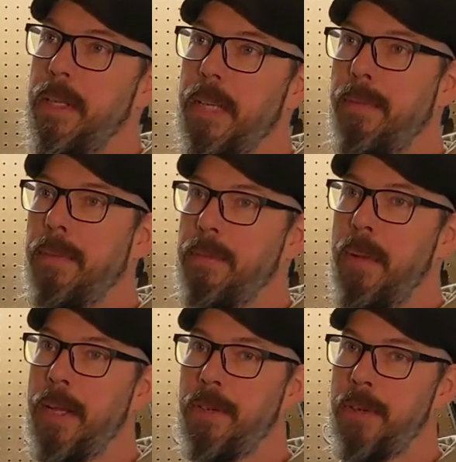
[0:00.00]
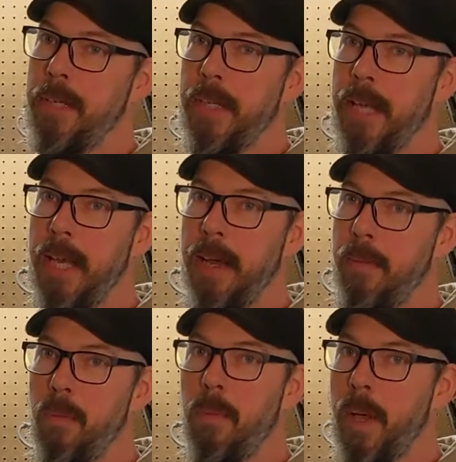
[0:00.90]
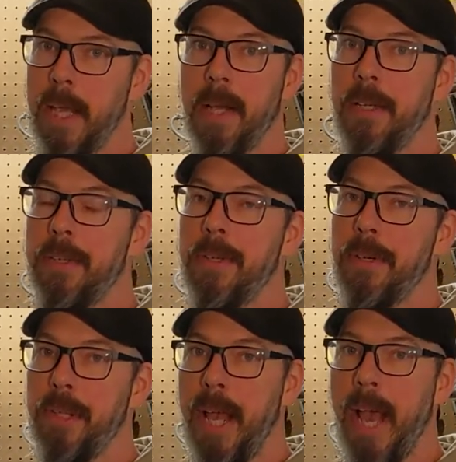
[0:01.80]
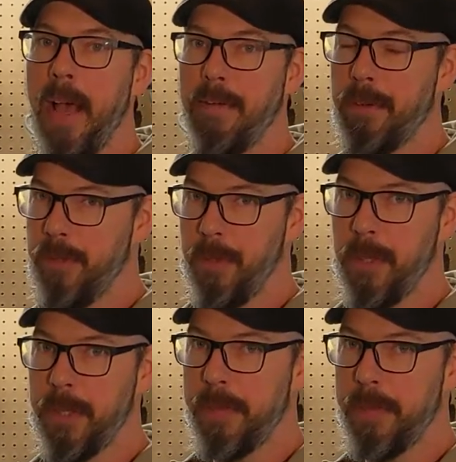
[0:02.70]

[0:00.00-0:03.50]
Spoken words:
stuff that's measured way under that for torque